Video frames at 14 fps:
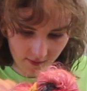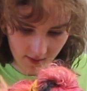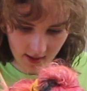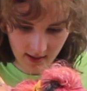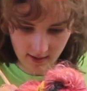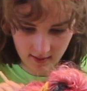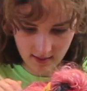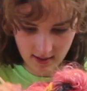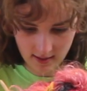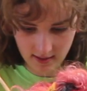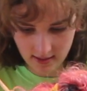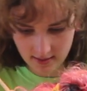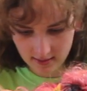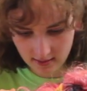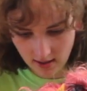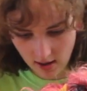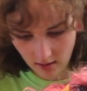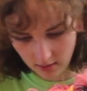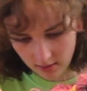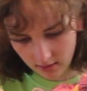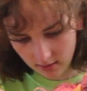that, that this
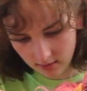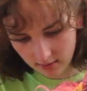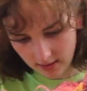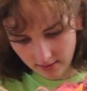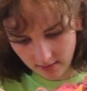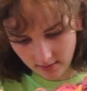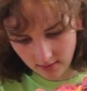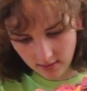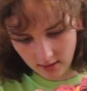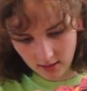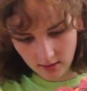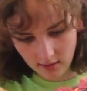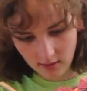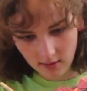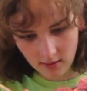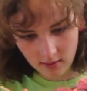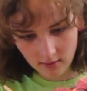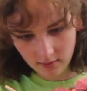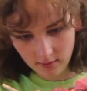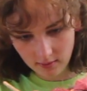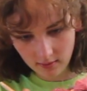color is
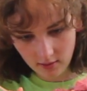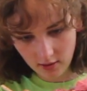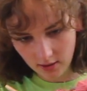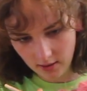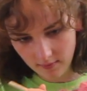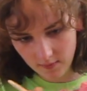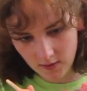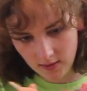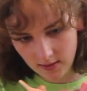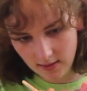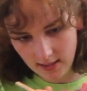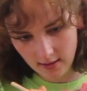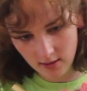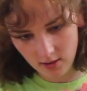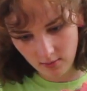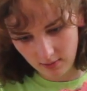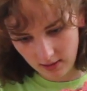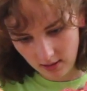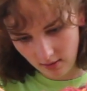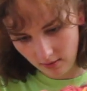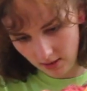gonna stick to it,
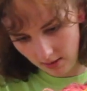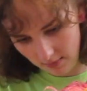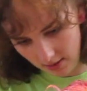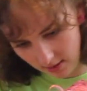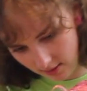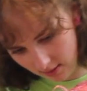you know what I mean?